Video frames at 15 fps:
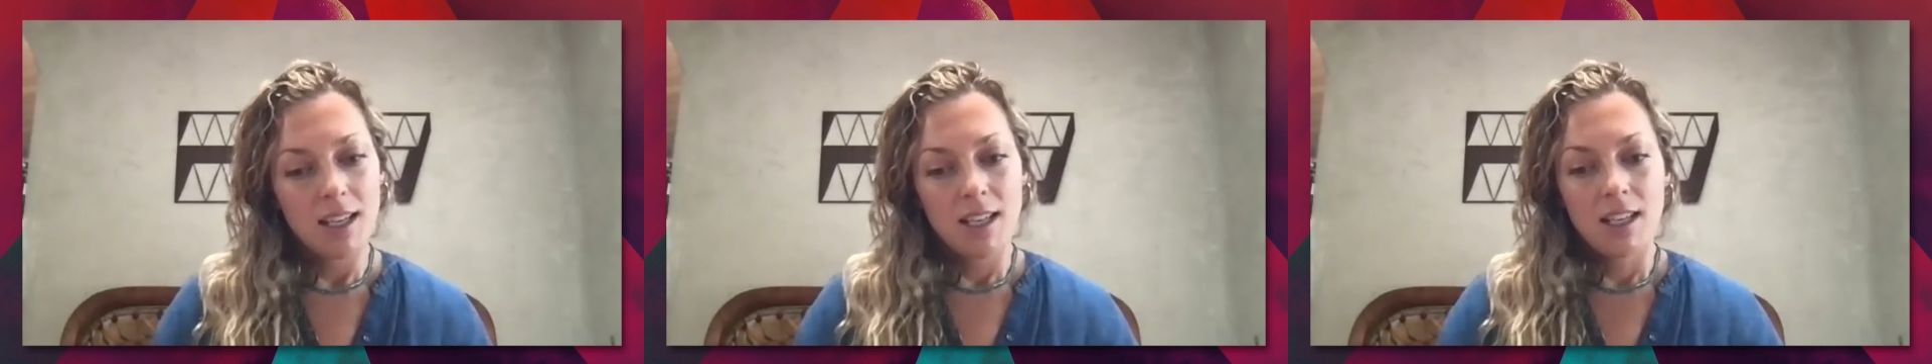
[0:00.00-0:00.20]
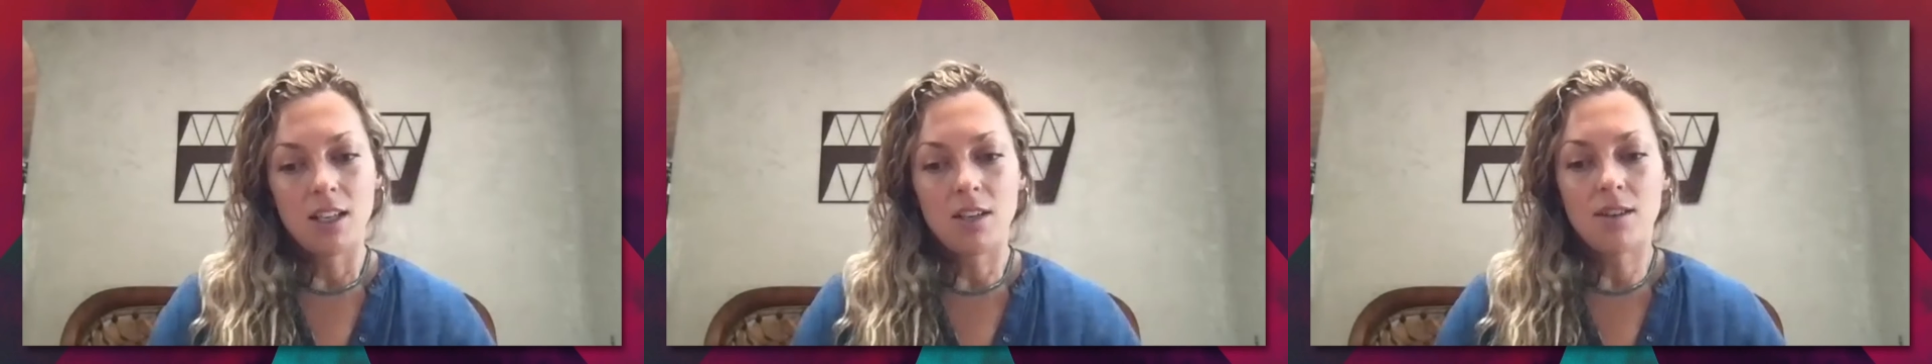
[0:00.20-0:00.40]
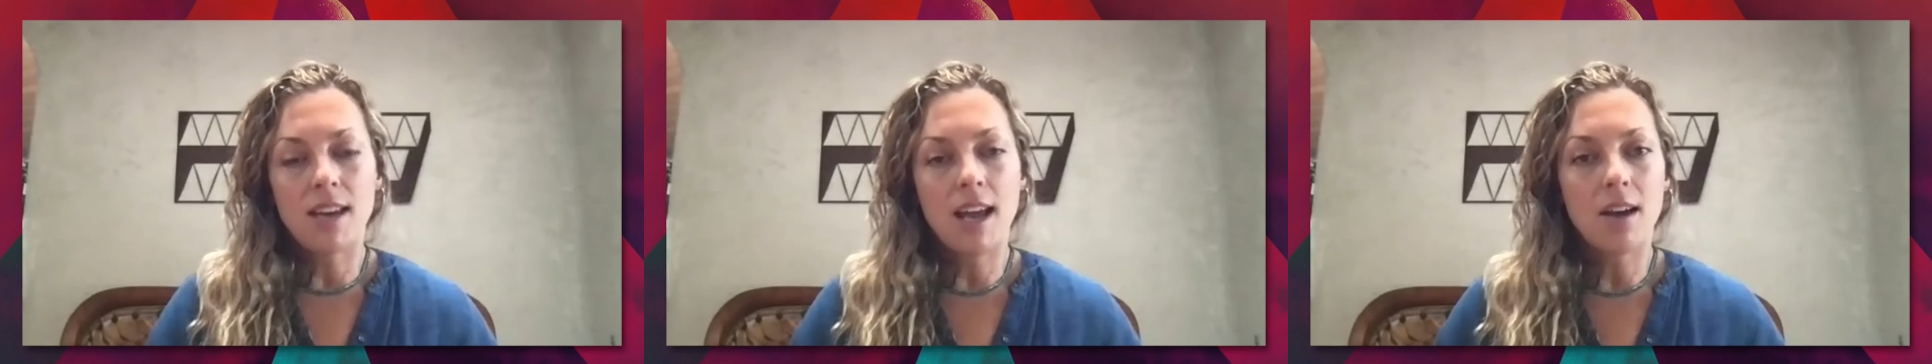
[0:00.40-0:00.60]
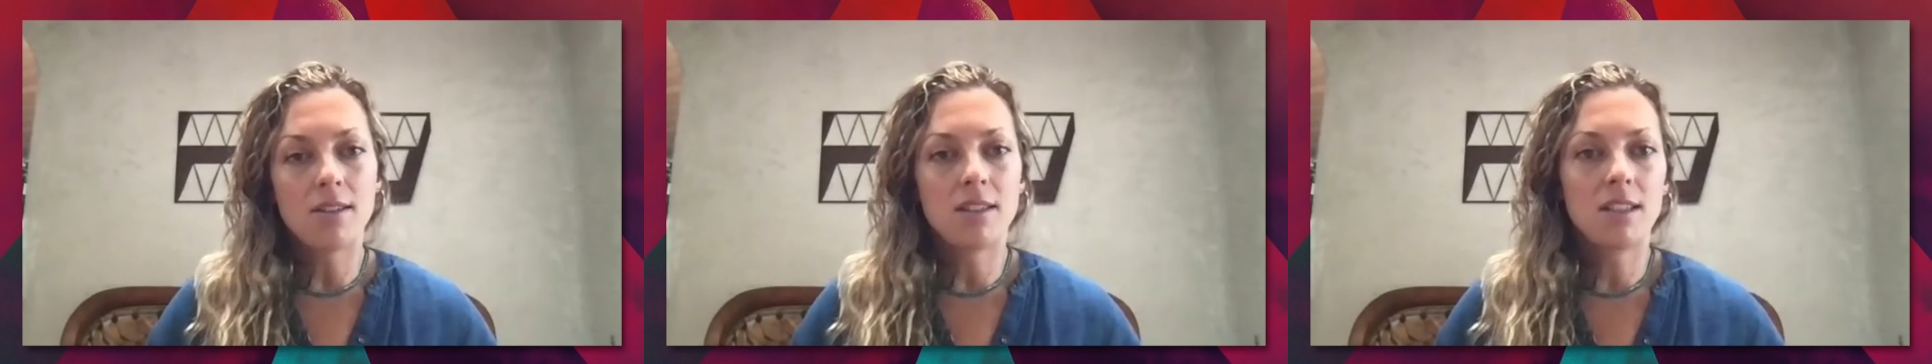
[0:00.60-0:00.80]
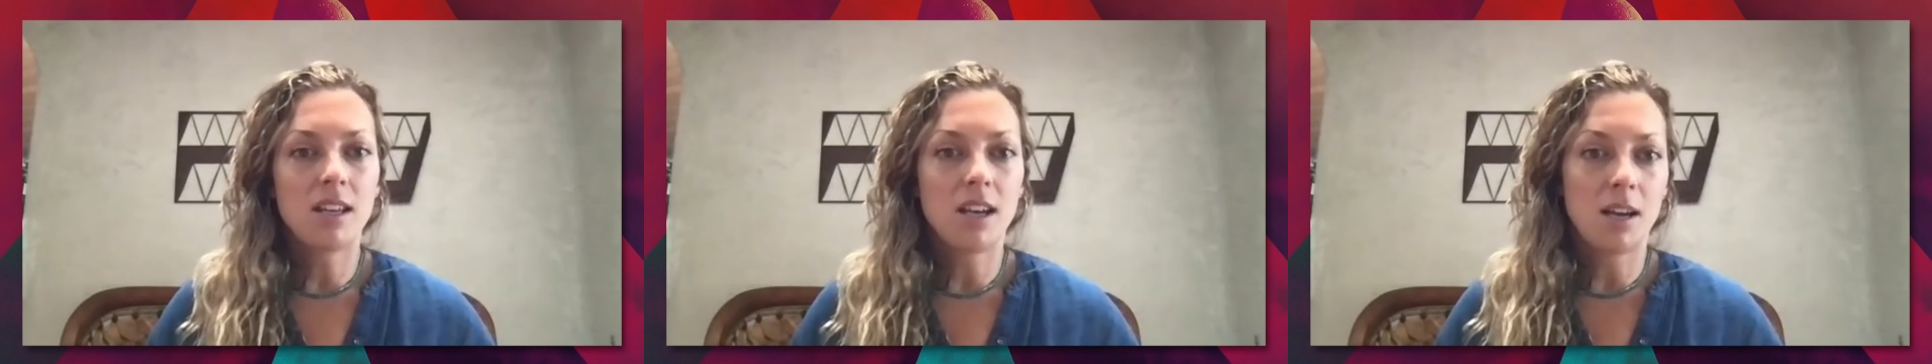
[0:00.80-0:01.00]
now's
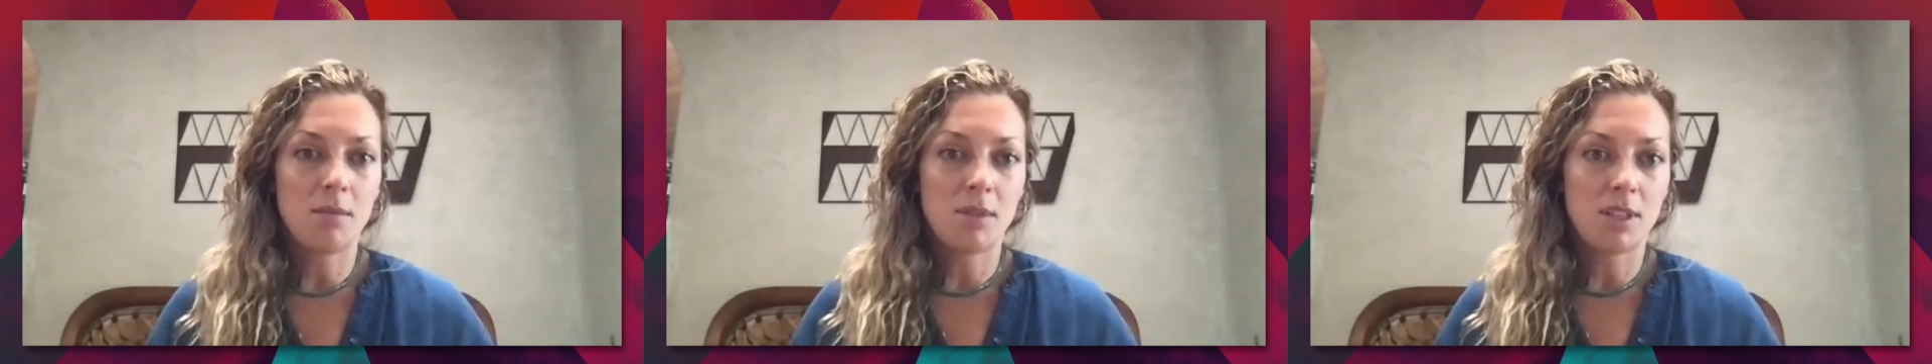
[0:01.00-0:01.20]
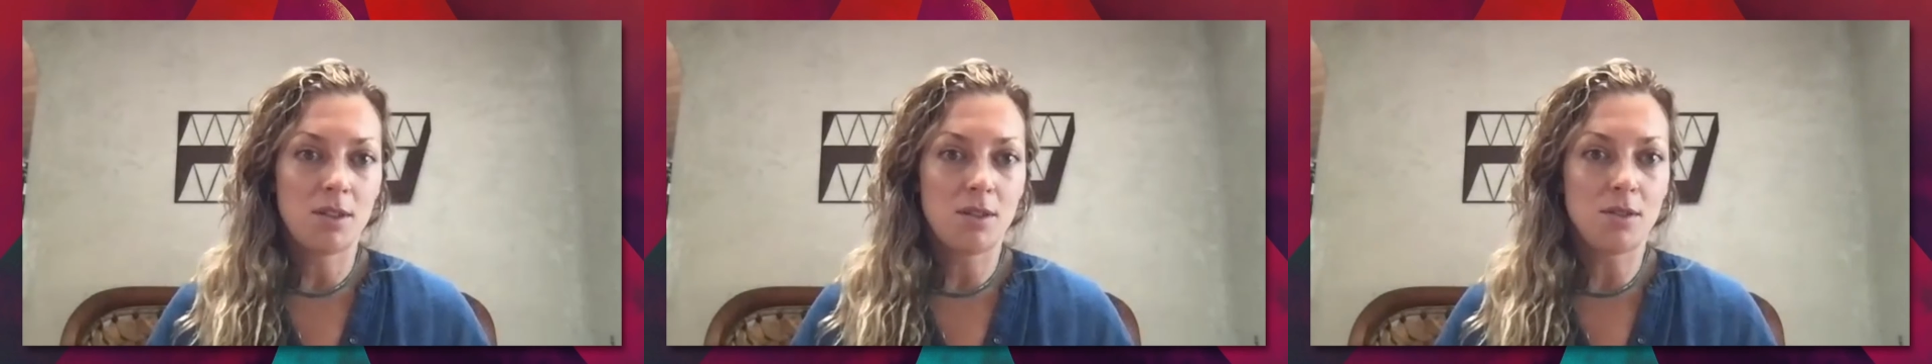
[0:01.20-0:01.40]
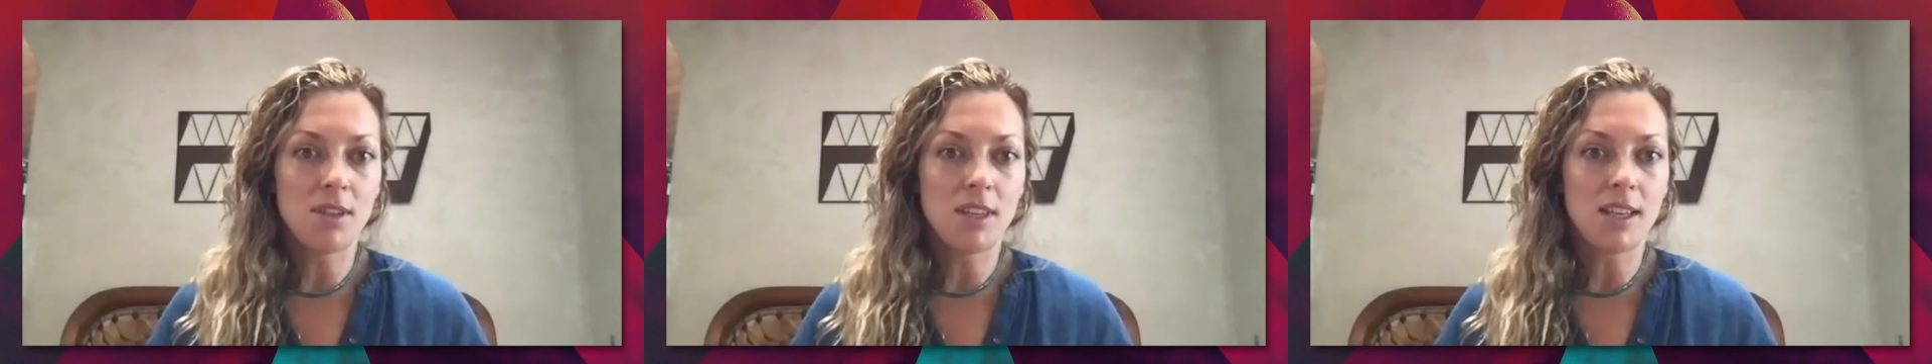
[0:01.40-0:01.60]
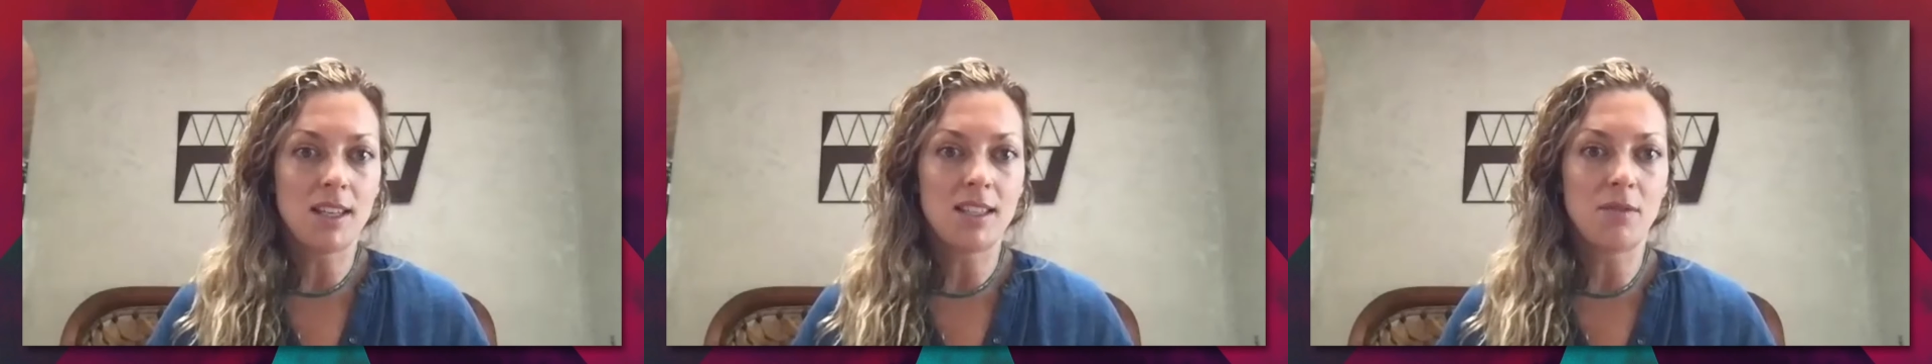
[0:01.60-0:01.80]
the time to do this